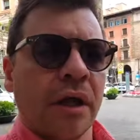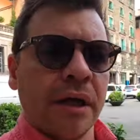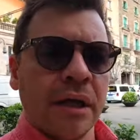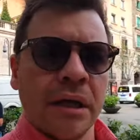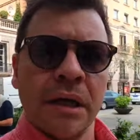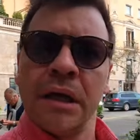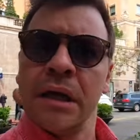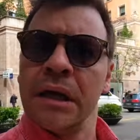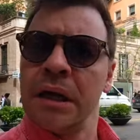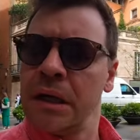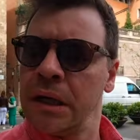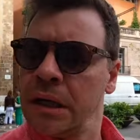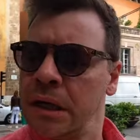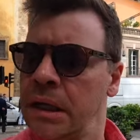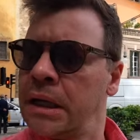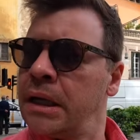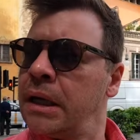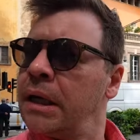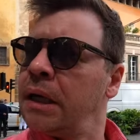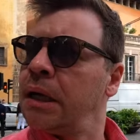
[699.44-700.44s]

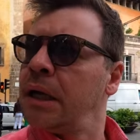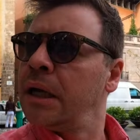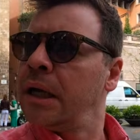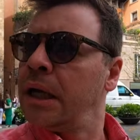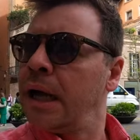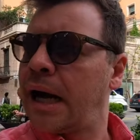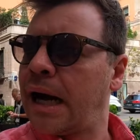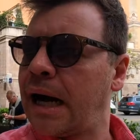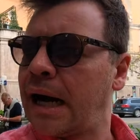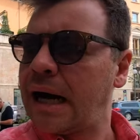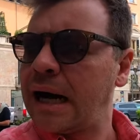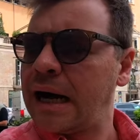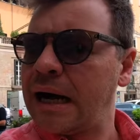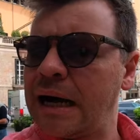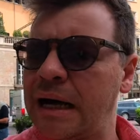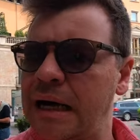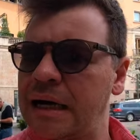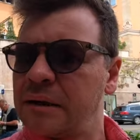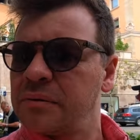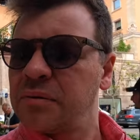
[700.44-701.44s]

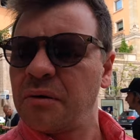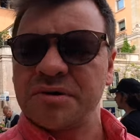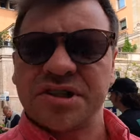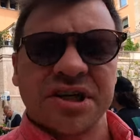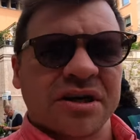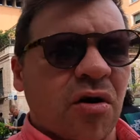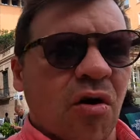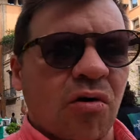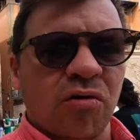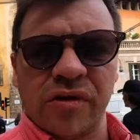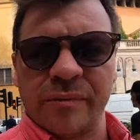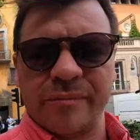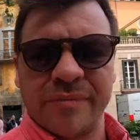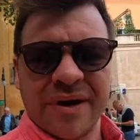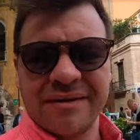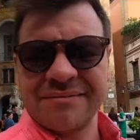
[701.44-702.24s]
uh, what would you call them?